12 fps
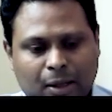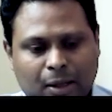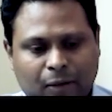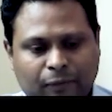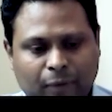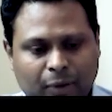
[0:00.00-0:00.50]

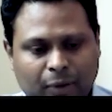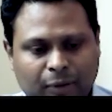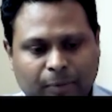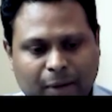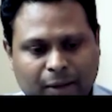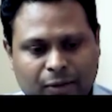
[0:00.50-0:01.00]
Now, following
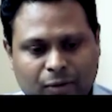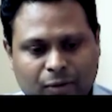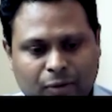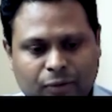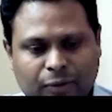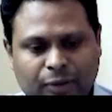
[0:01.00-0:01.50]
the practice
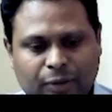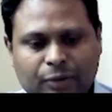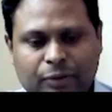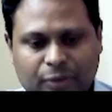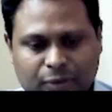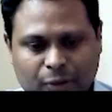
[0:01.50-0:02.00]
also
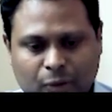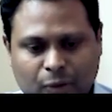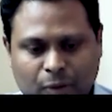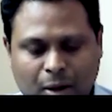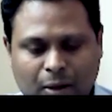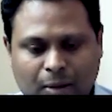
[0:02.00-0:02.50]
reduces the
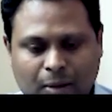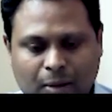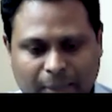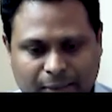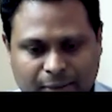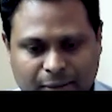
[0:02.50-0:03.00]
overall
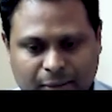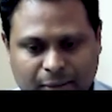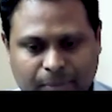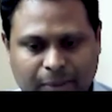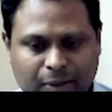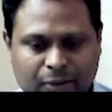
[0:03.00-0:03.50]

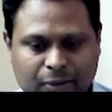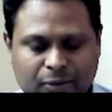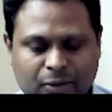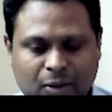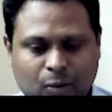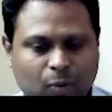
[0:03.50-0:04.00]
complexity
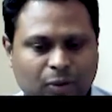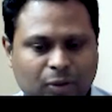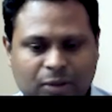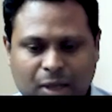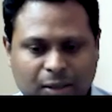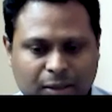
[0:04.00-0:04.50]
because
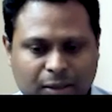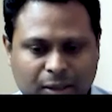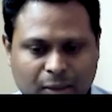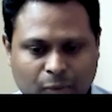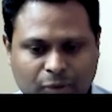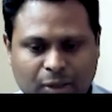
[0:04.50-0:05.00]
what's not
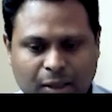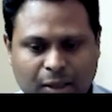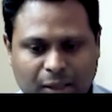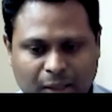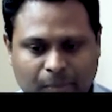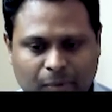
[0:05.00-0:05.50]
there, what's not
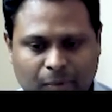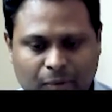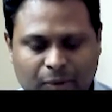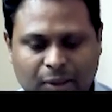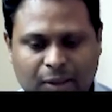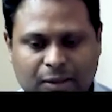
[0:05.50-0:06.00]

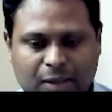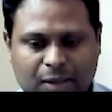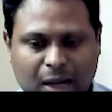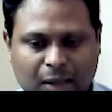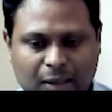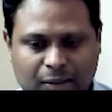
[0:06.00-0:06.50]
enabled, is
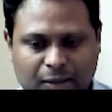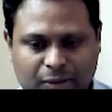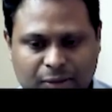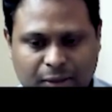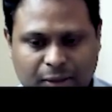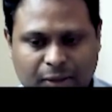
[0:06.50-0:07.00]
not
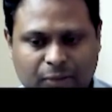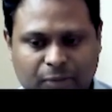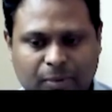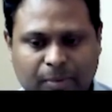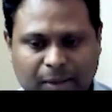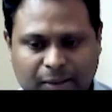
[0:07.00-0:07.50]
necessary to
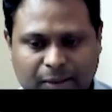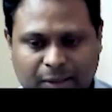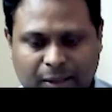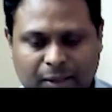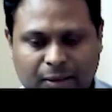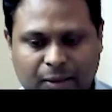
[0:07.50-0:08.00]
be
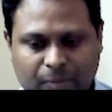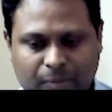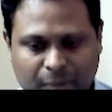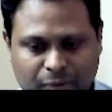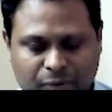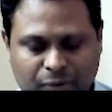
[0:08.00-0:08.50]
maintained,
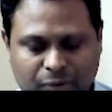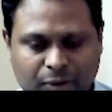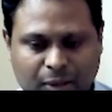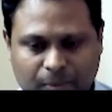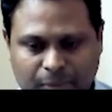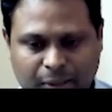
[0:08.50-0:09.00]
administered,
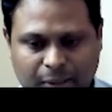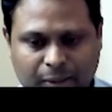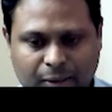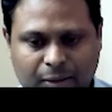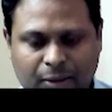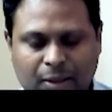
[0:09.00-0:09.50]
updated,